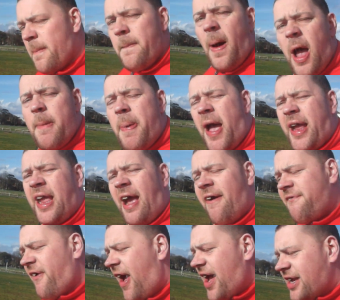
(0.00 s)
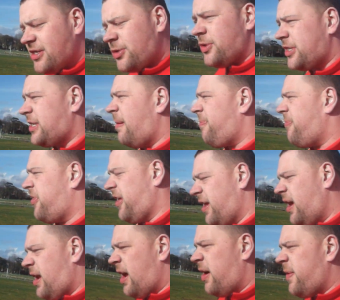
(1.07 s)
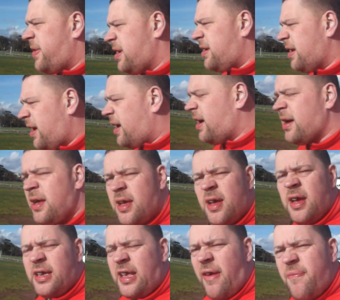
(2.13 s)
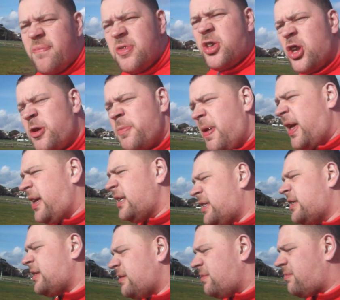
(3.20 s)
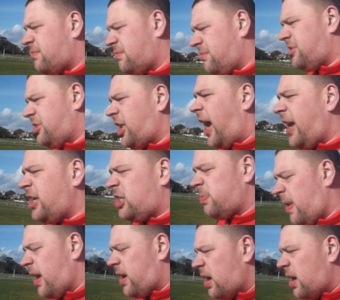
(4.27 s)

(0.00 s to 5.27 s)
buy a packet of fags or something, you know, and give them £2 and change, mate.